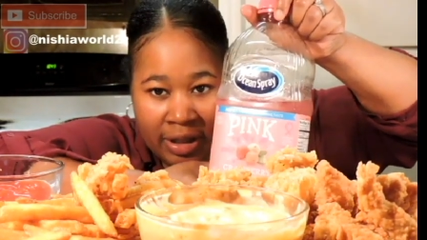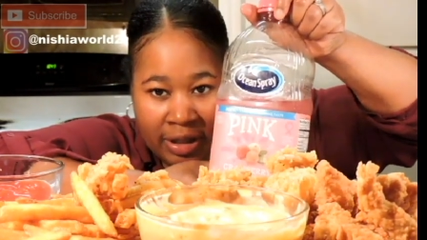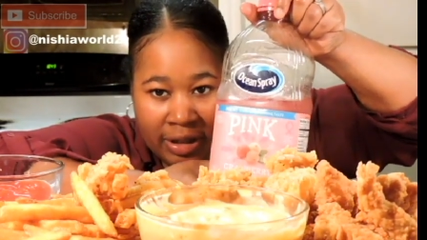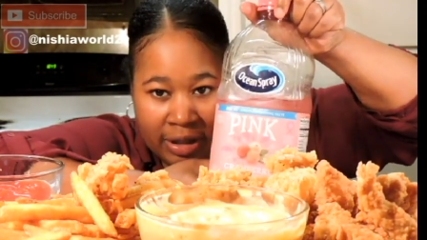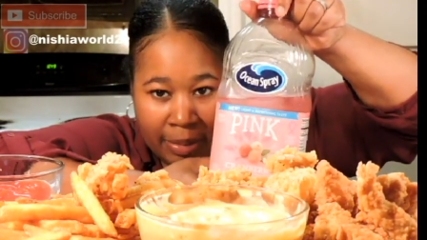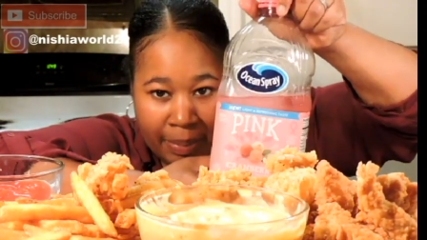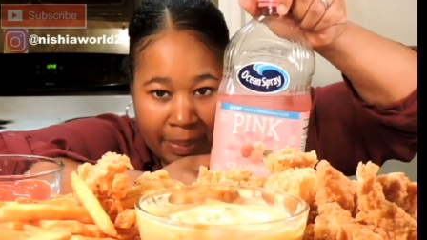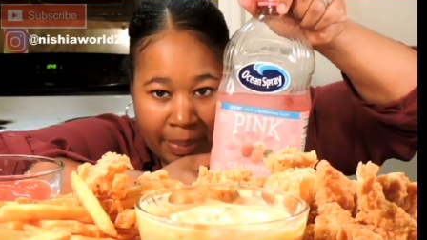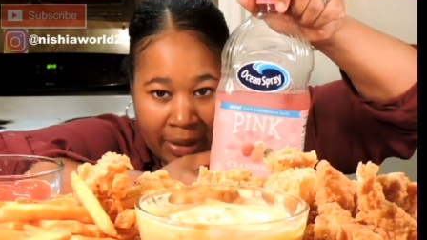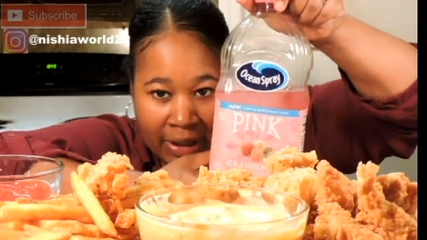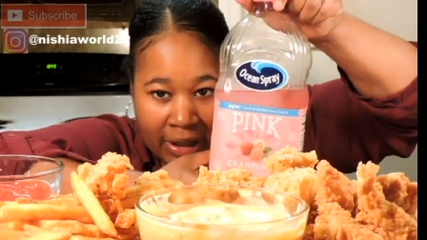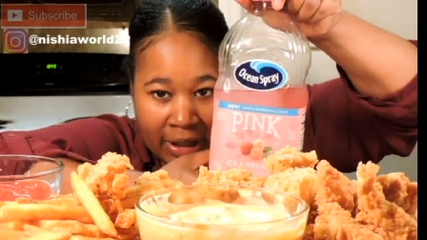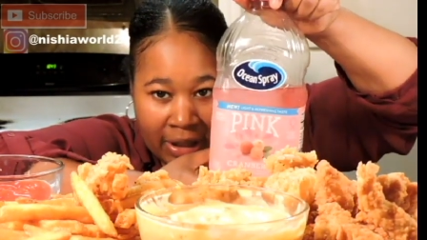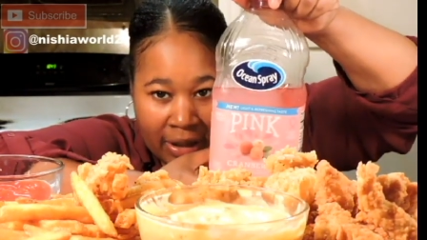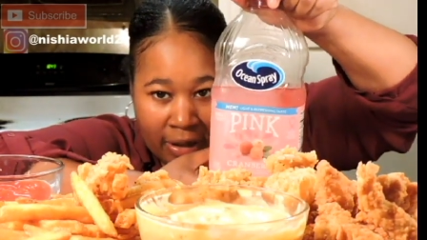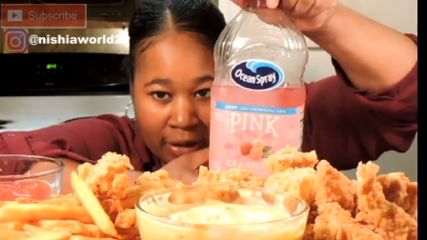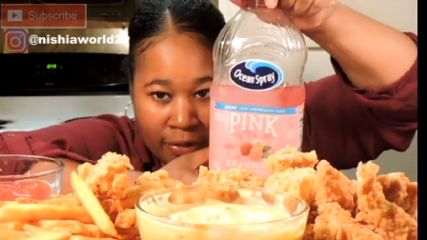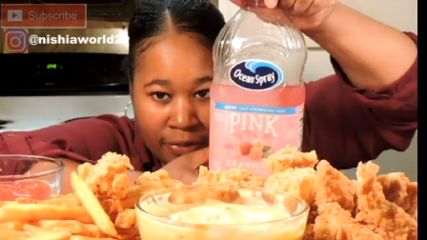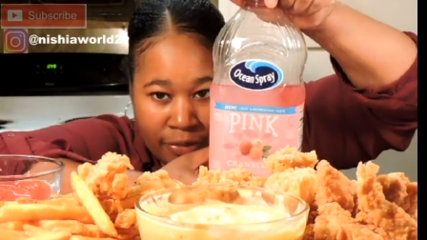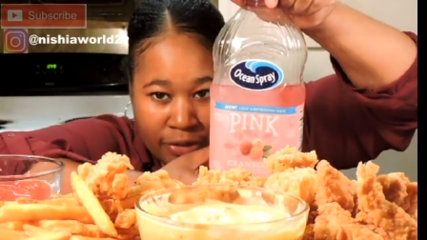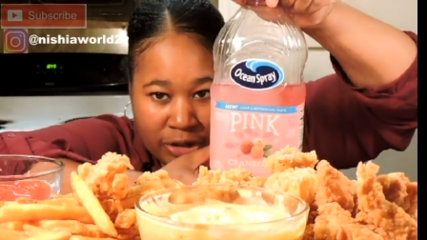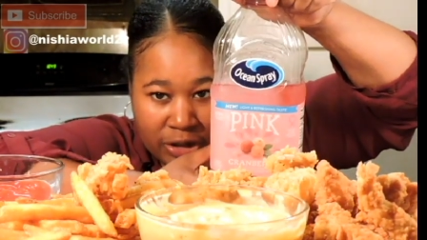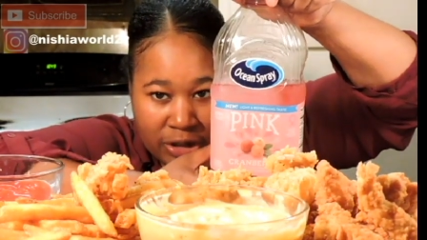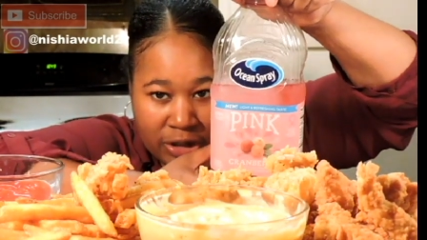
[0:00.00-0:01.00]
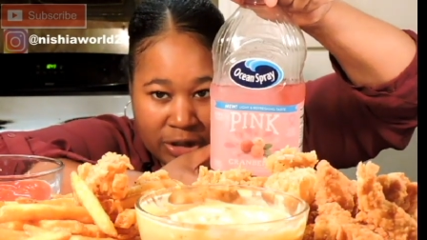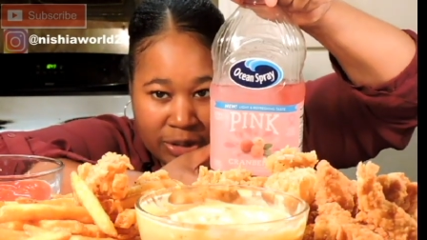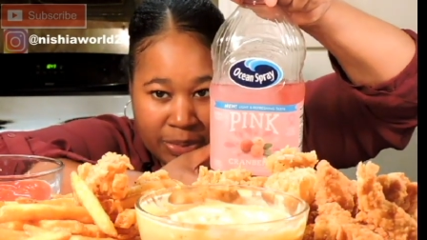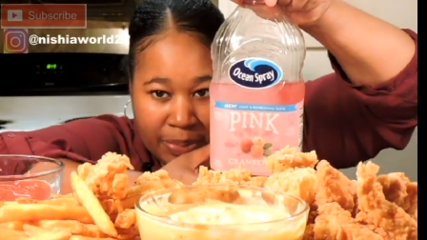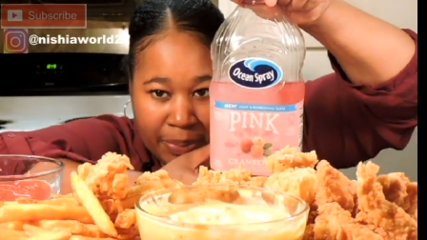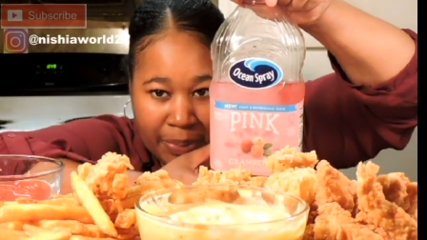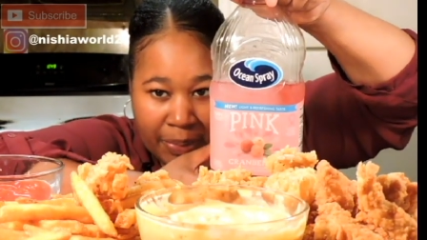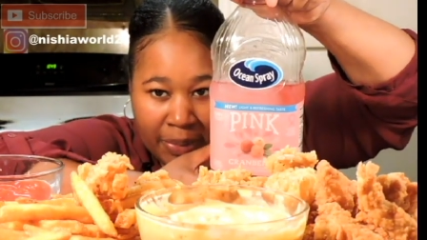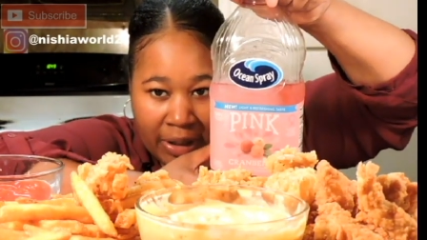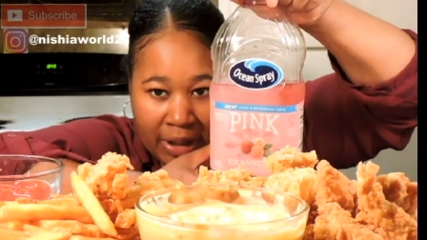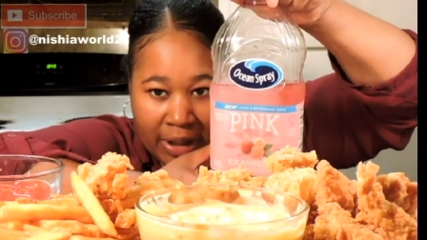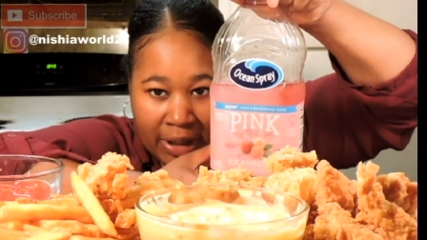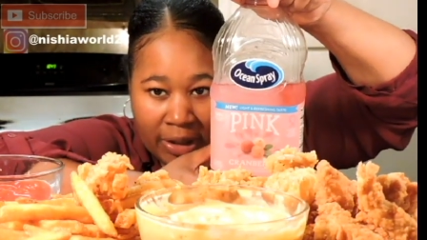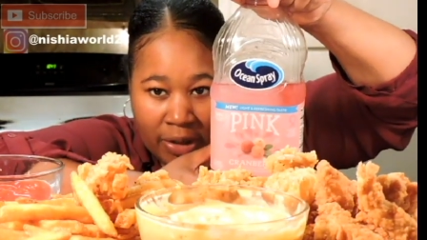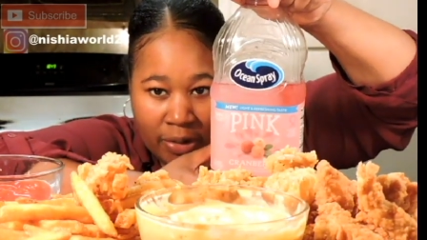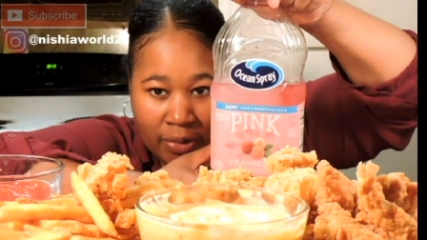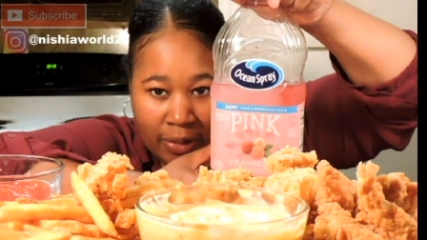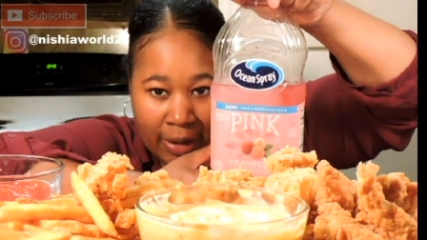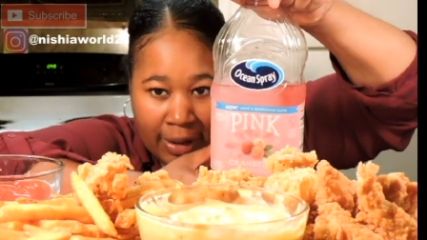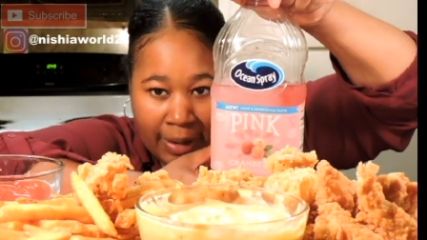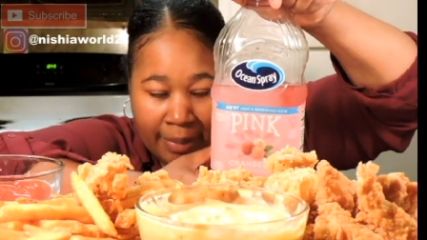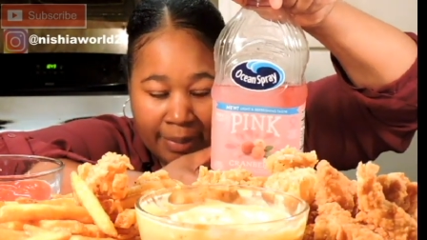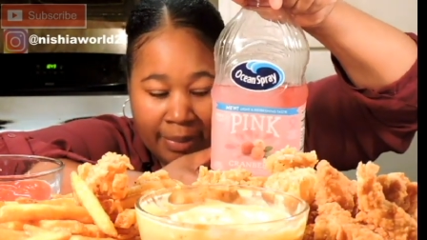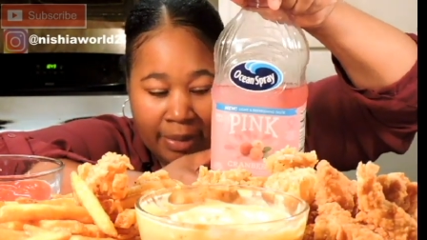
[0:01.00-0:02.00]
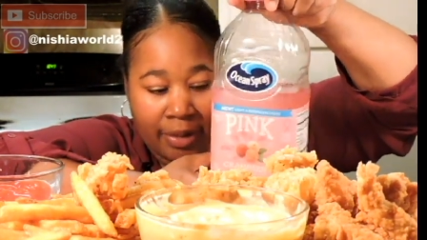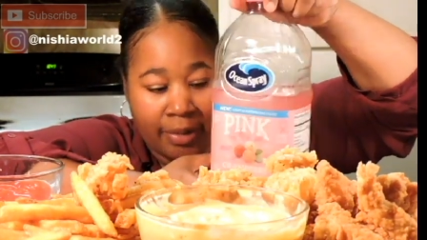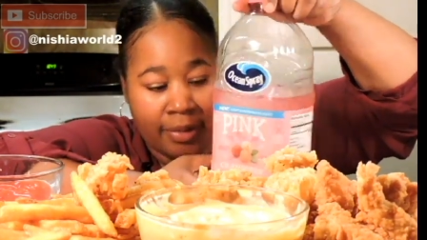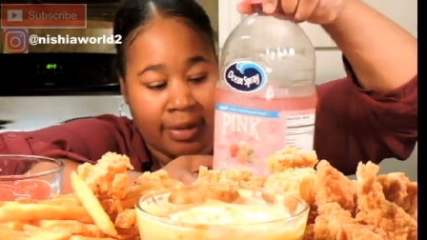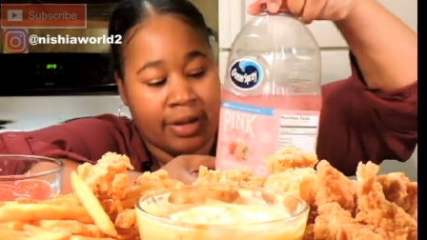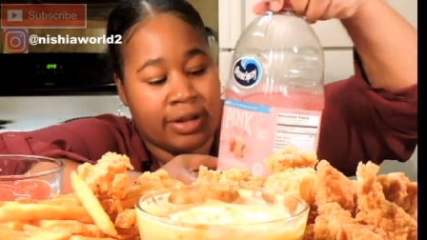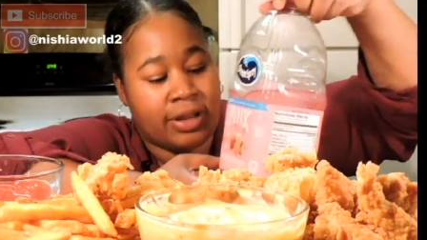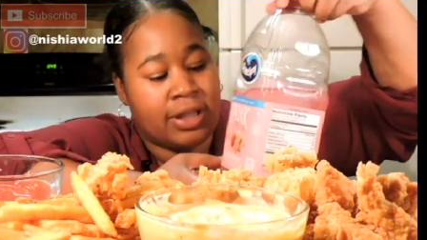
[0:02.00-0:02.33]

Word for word: The pink ocean spray cranberry,